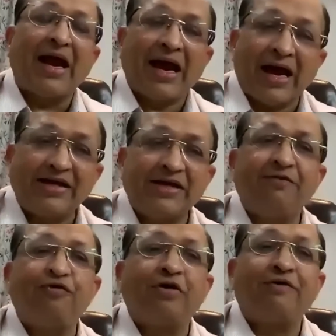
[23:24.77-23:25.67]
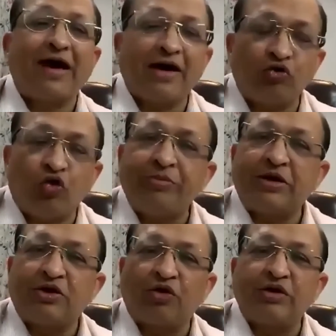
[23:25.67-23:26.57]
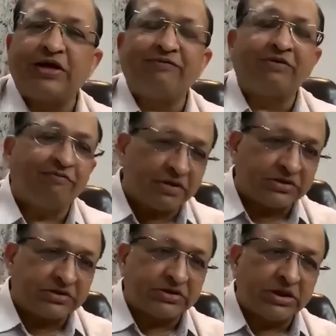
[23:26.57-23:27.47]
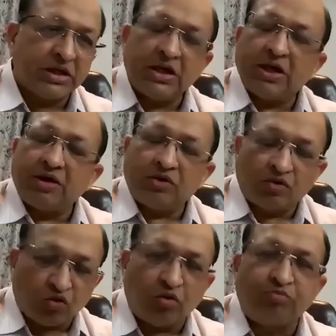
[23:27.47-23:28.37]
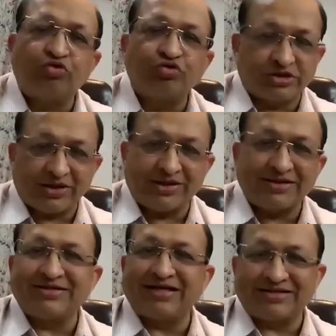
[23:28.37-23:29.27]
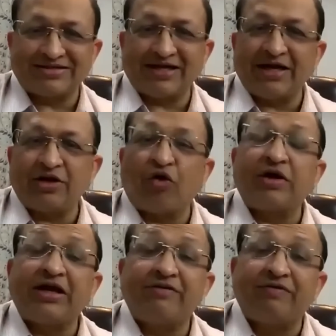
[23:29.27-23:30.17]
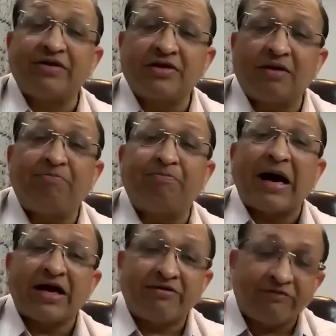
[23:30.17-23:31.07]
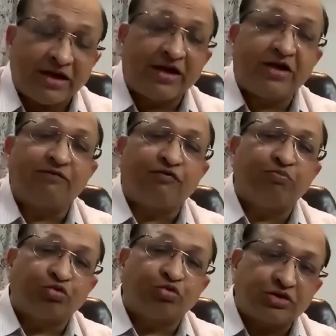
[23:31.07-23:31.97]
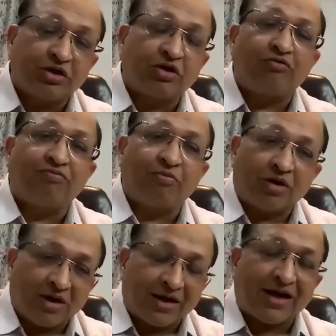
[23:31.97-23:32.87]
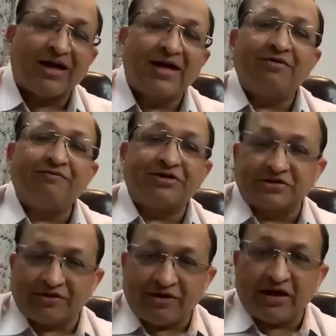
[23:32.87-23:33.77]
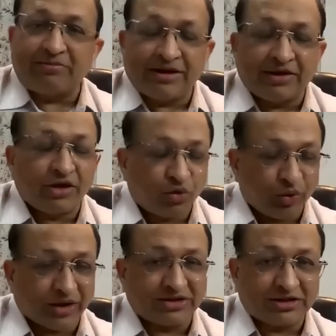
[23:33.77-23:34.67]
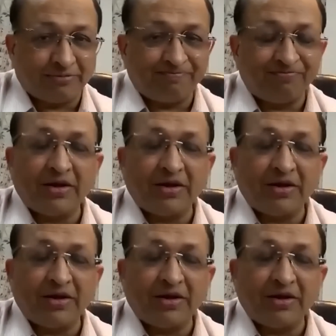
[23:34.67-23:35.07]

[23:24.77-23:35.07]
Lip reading: and if you have had Omicron even once, no booster is necessary, not even the bivalent booster of Moderna, which is available in the US.